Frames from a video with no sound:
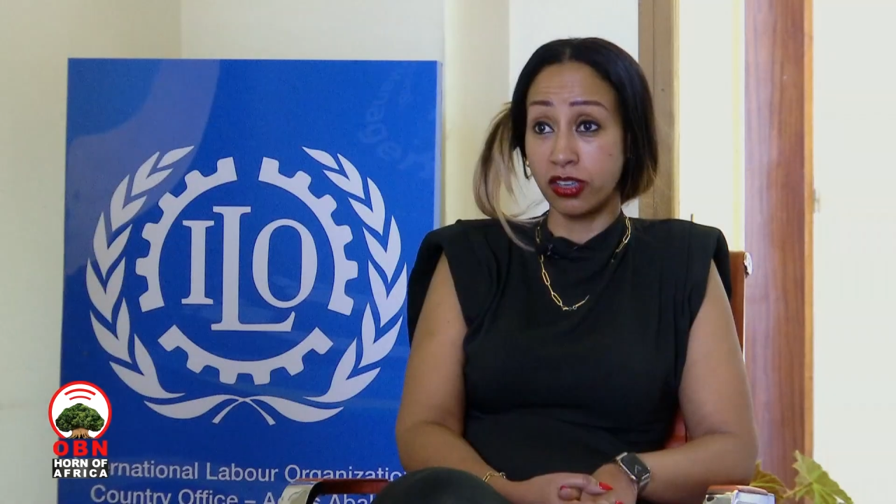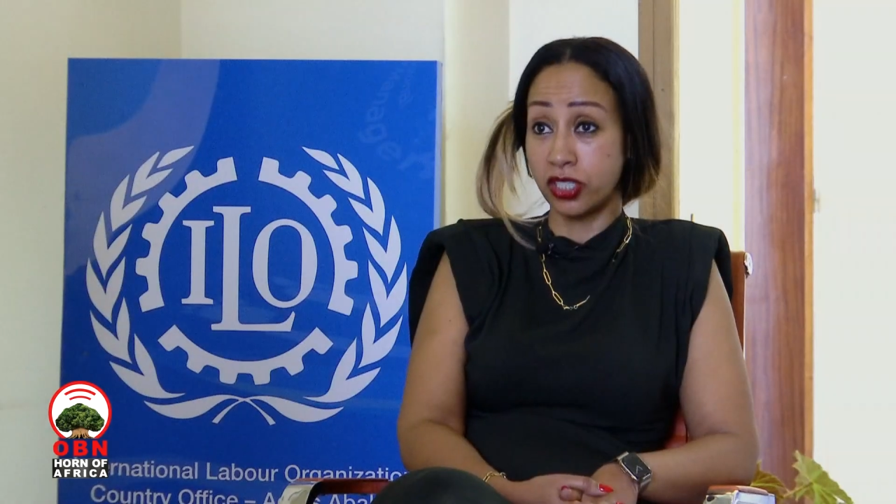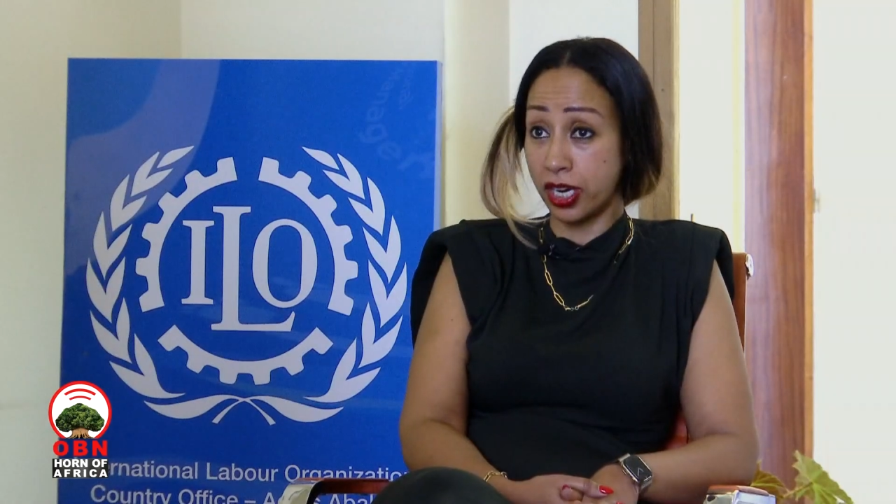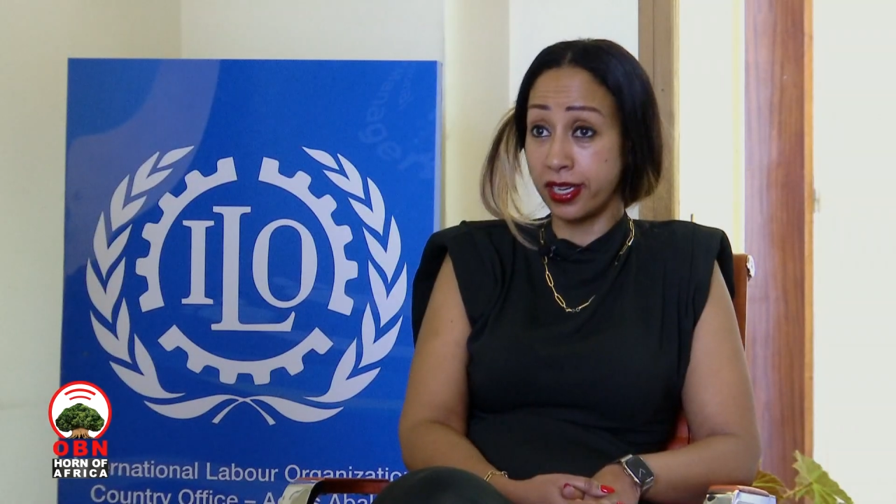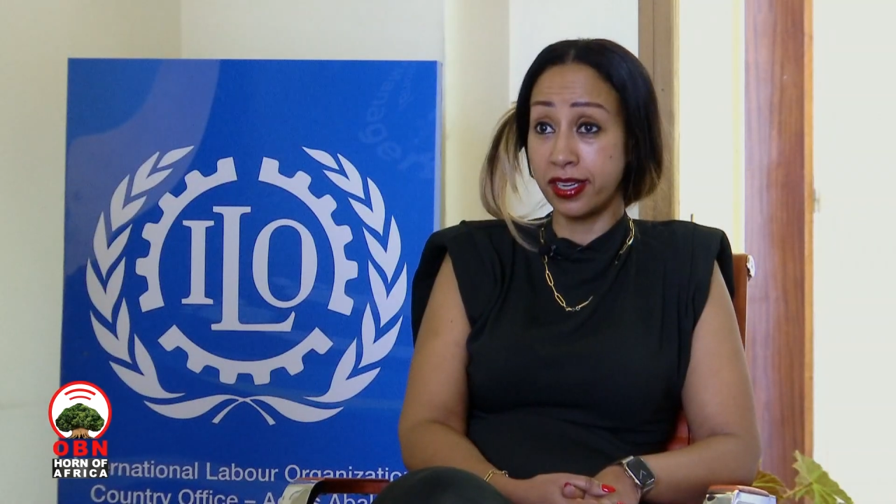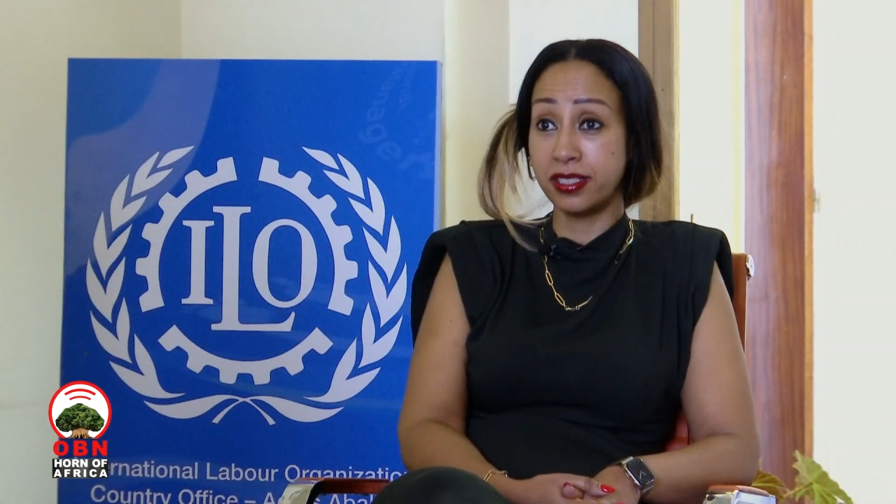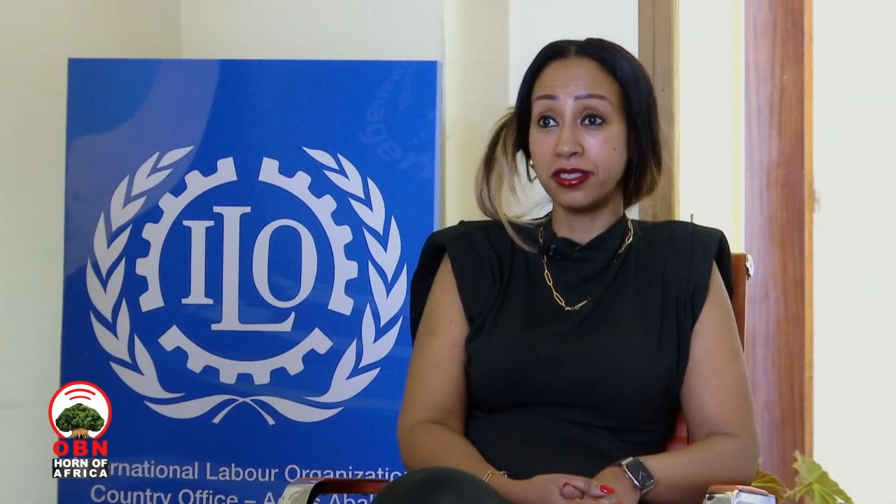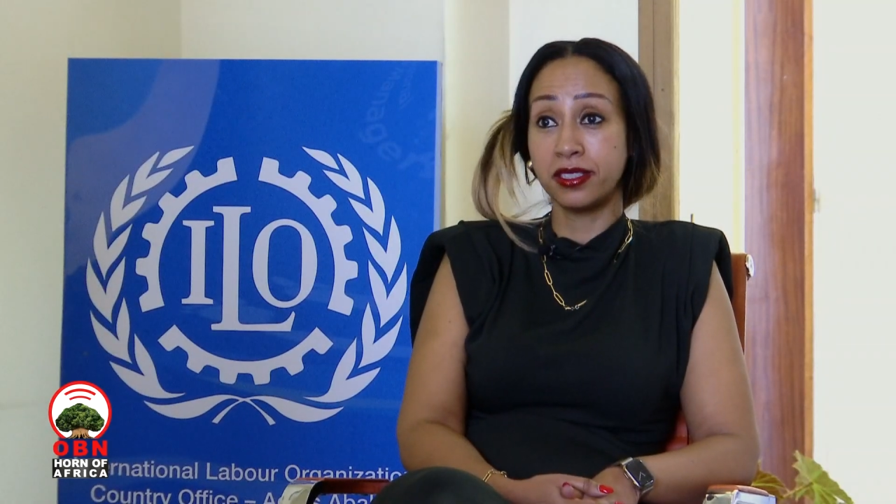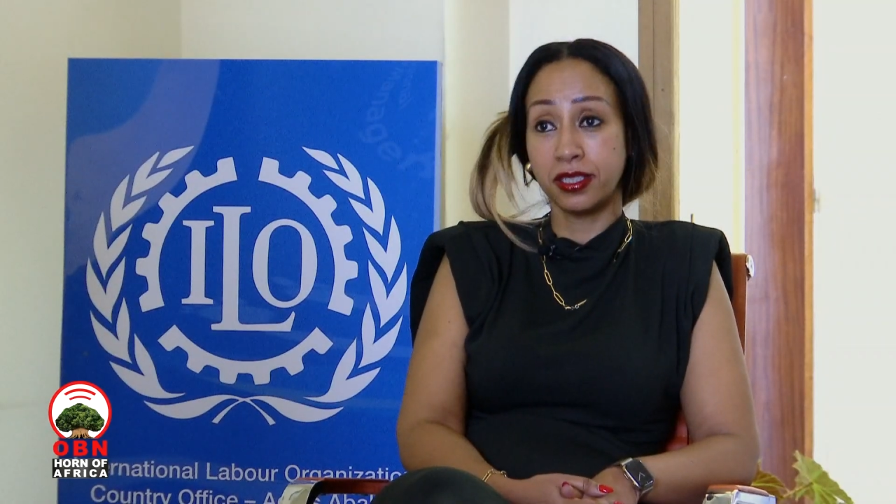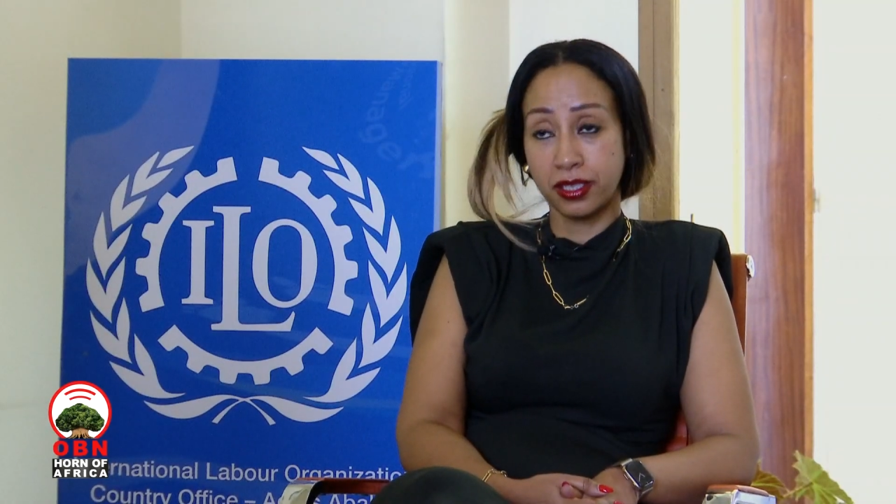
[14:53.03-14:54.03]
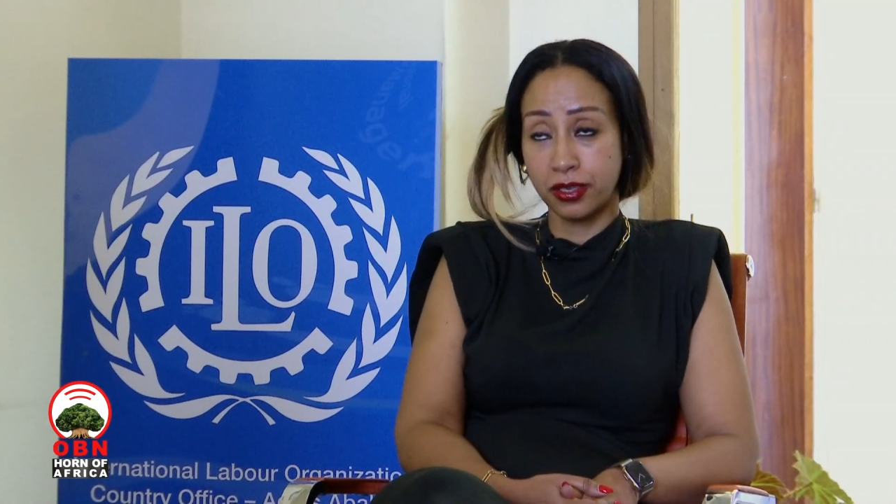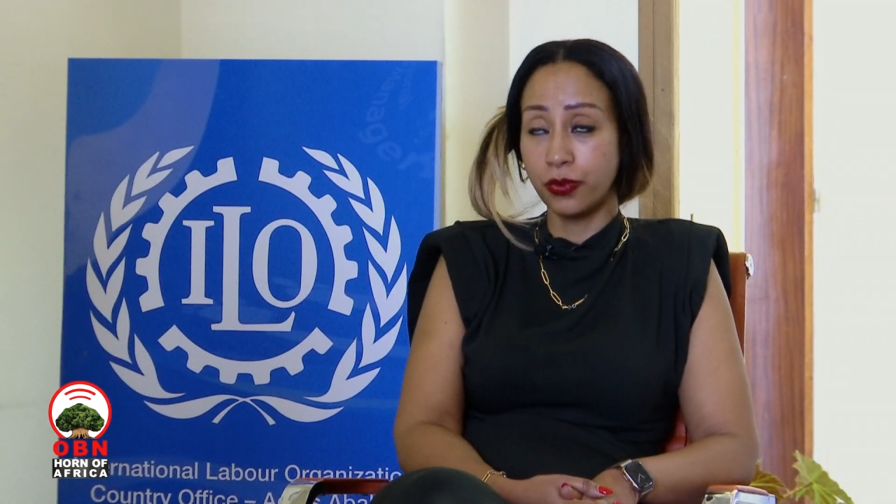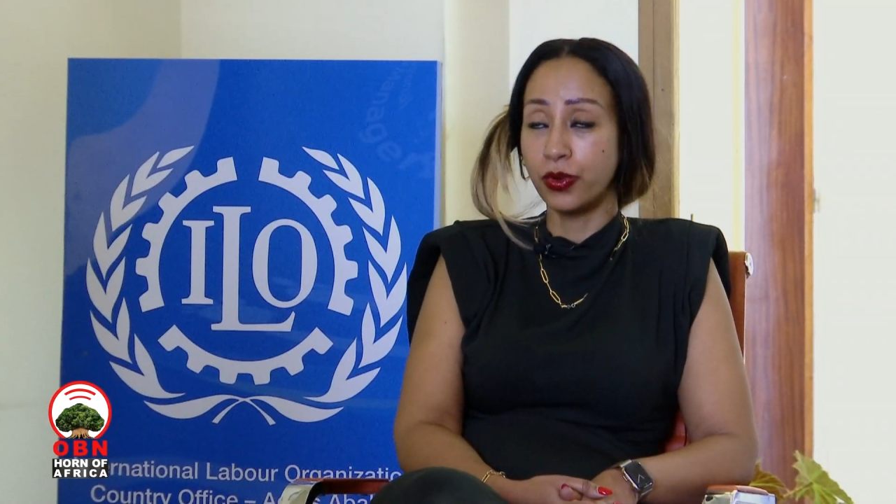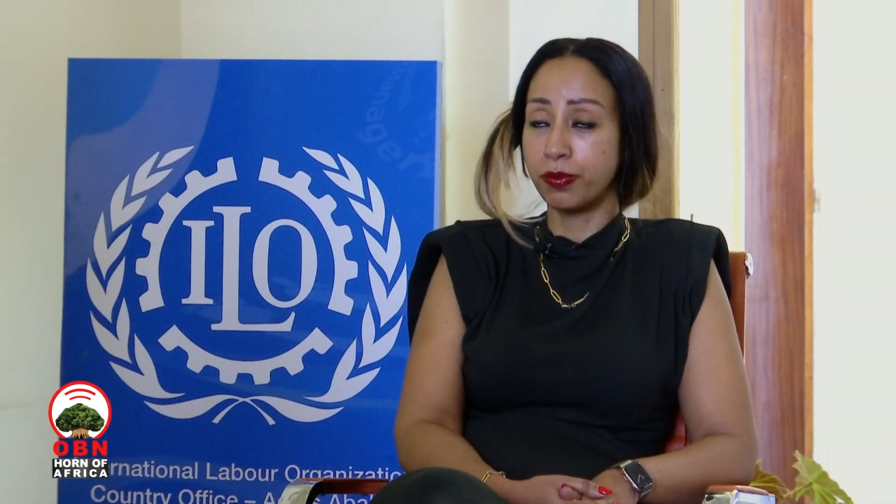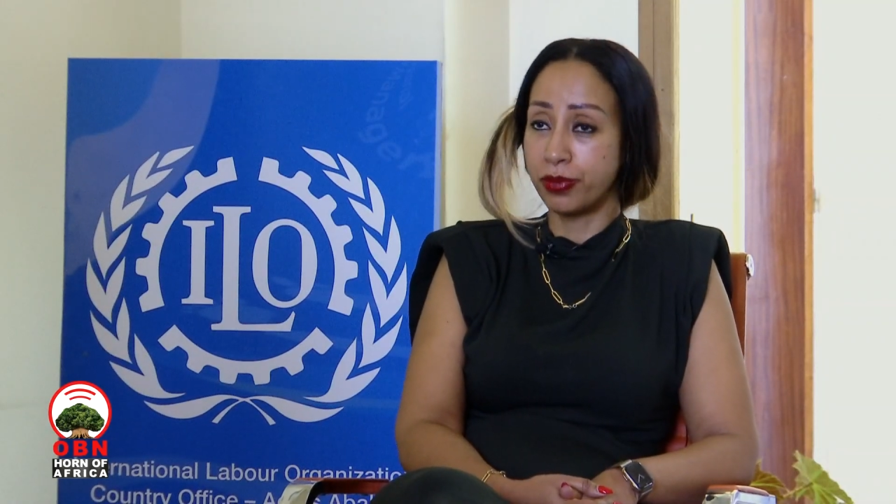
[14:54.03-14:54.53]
our target, hmm we